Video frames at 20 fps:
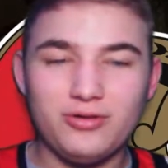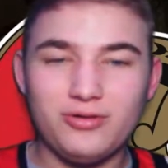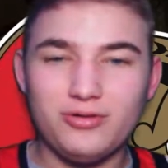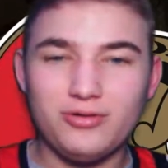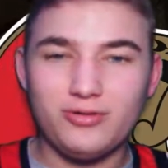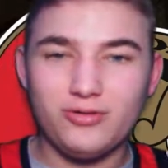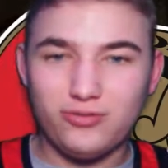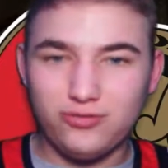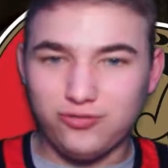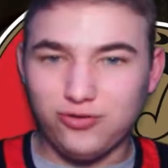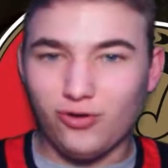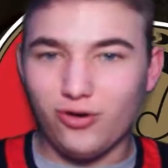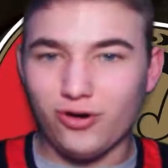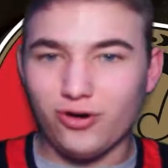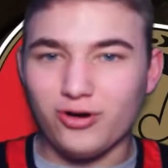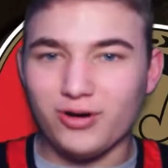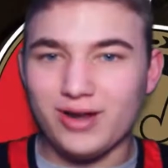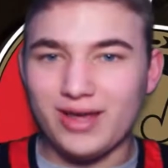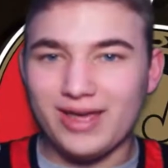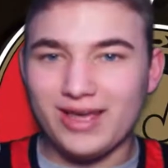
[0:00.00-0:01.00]

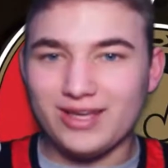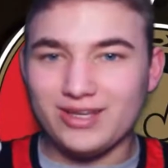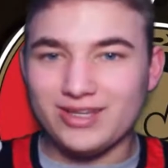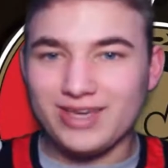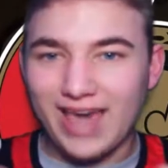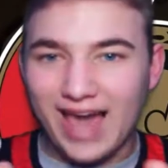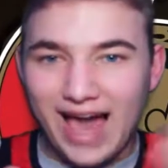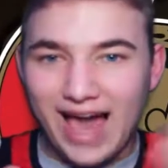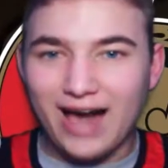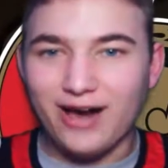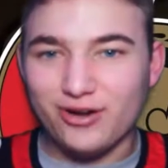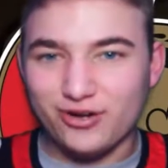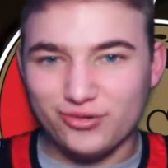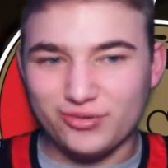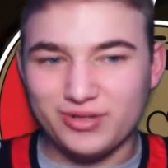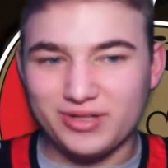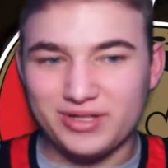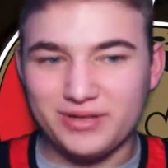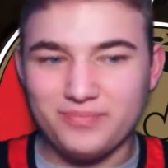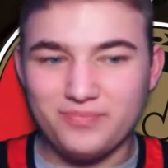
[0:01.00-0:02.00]
for
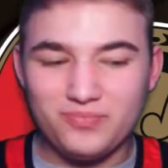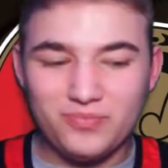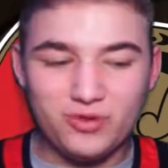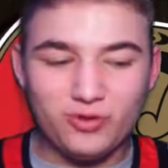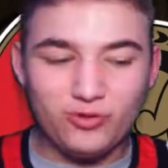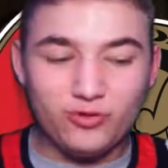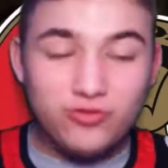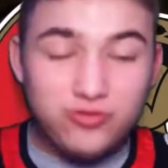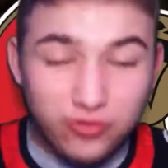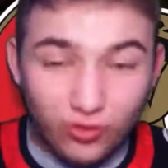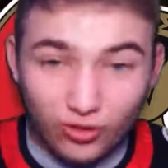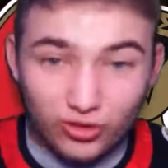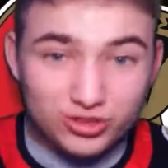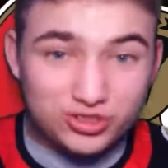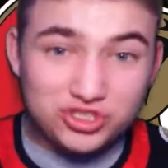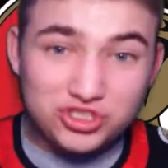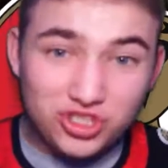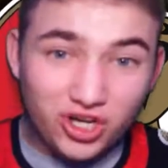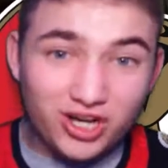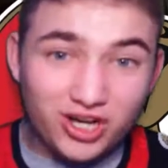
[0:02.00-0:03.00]
Calgary. 4
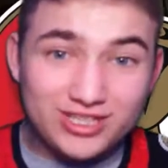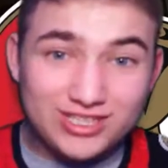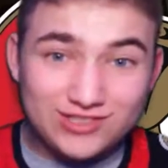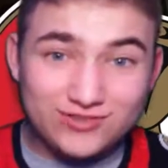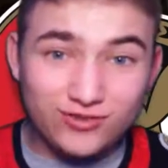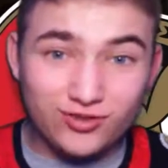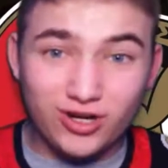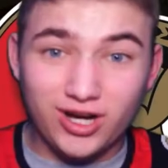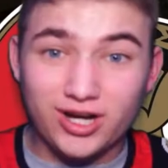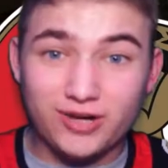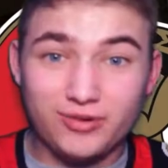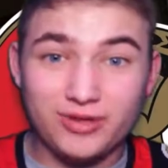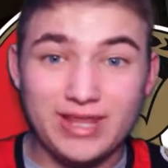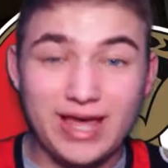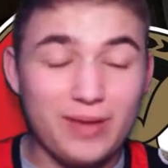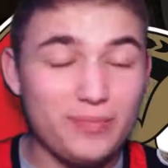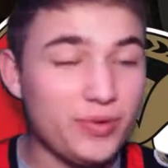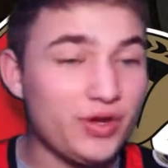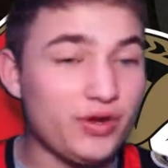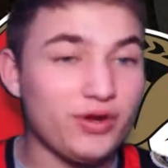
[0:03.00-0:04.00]
shots for Ottawa in
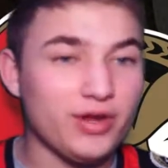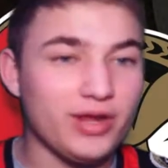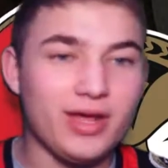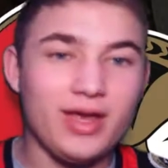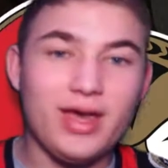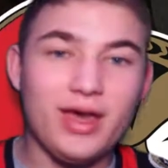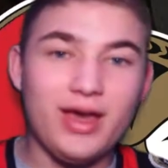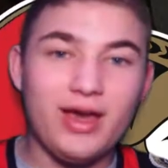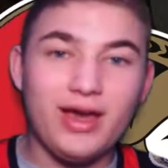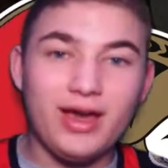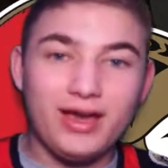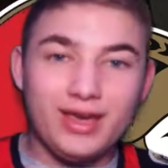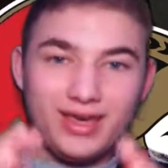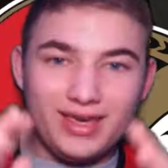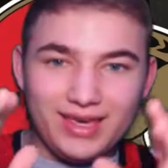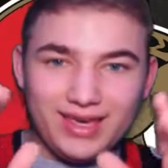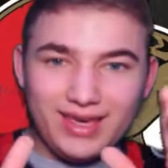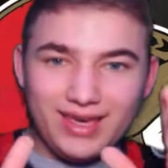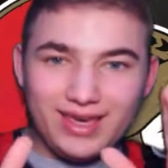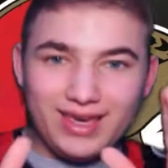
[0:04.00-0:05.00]
that period.
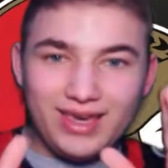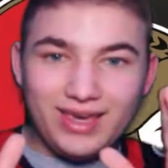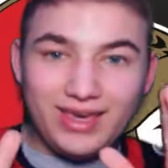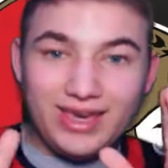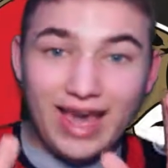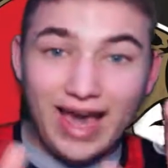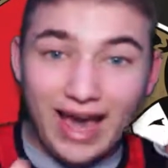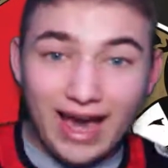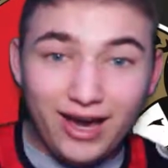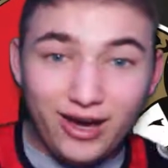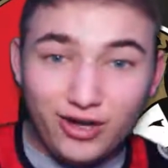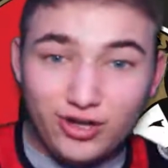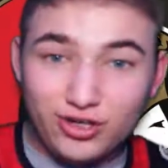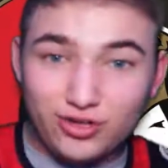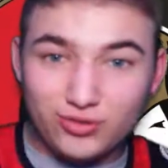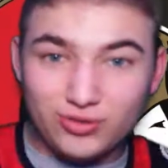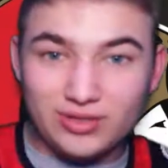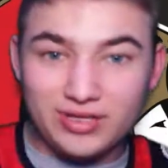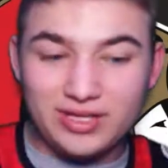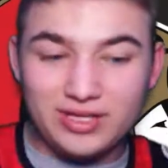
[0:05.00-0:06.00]

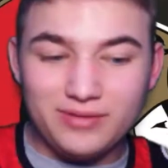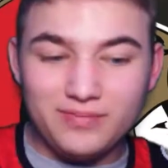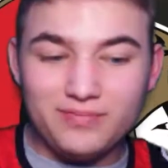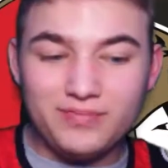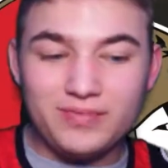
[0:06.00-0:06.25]
Calgary